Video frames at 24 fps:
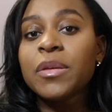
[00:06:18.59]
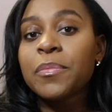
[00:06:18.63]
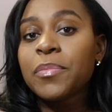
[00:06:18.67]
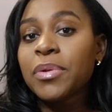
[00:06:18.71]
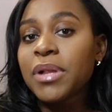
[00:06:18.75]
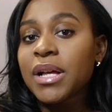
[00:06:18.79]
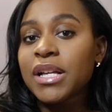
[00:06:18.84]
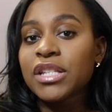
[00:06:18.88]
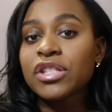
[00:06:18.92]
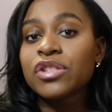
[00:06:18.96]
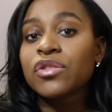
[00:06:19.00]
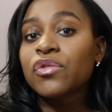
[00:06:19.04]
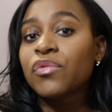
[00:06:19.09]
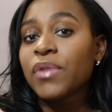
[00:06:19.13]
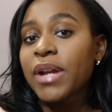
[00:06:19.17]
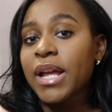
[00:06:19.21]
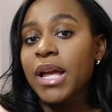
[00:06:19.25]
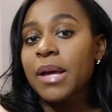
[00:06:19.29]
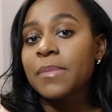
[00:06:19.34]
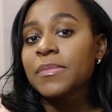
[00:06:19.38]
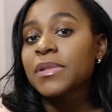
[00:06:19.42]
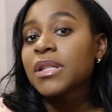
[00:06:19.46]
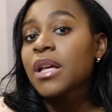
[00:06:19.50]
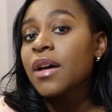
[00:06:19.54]
plus
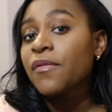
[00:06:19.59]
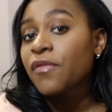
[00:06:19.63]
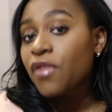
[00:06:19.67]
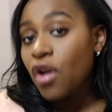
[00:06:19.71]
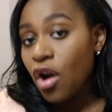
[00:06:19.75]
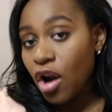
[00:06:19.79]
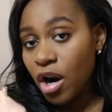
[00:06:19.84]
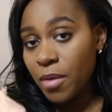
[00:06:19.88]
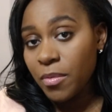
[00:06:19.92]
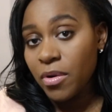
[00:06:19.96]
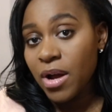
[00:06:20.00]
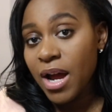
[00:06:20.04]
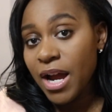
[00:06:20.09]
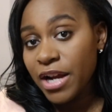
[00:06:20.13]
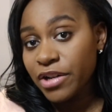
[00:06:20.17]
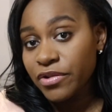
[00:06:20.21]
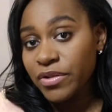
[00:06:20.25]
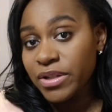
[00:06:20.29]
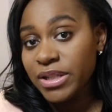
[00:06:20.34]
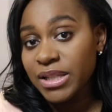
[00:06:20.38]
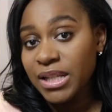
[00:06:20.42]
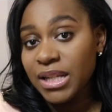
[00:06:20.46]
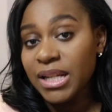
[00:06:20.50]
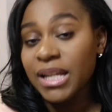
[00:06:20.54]
grams of
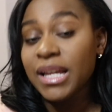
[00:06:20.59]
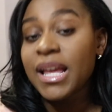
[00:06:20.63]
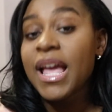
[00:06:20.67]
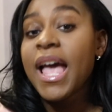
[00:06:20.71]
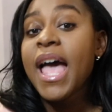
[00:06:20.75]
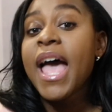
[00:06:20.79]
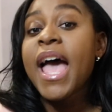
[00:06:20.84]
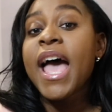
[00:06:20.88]
carbohydrates in it.